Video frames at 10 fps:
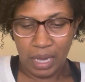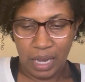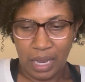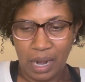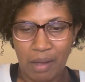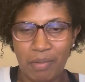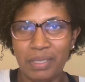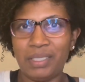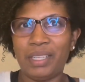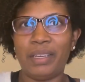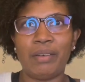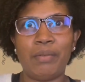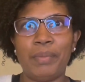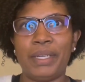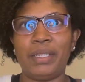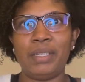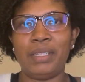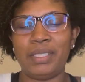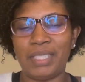And I was like, oh my goodness.